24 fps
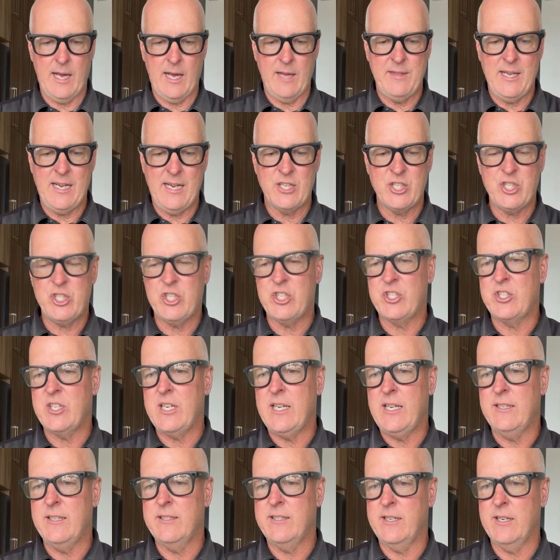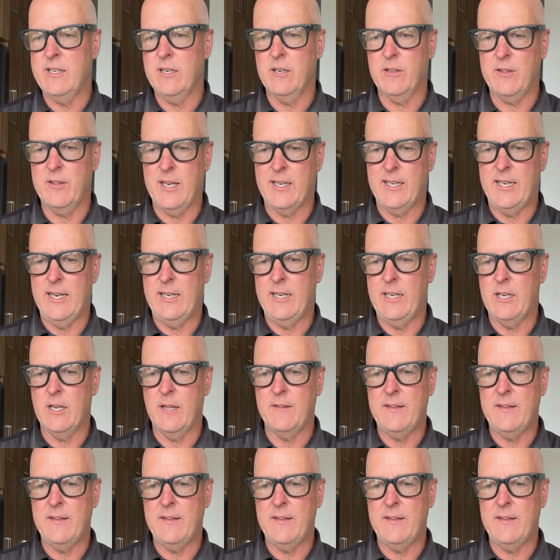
I think it's just easier than getting on